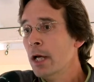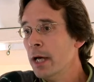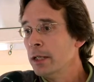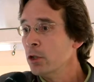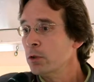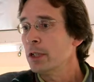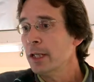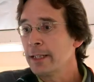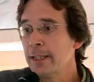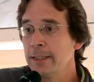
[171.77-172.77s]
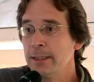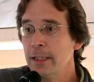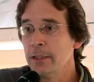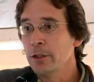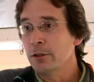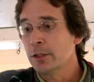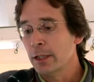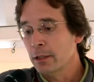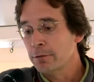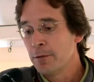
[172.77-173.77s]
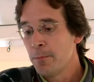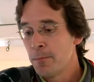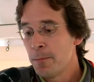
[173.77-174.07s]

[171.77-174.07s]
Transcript: and go collect that data yourself.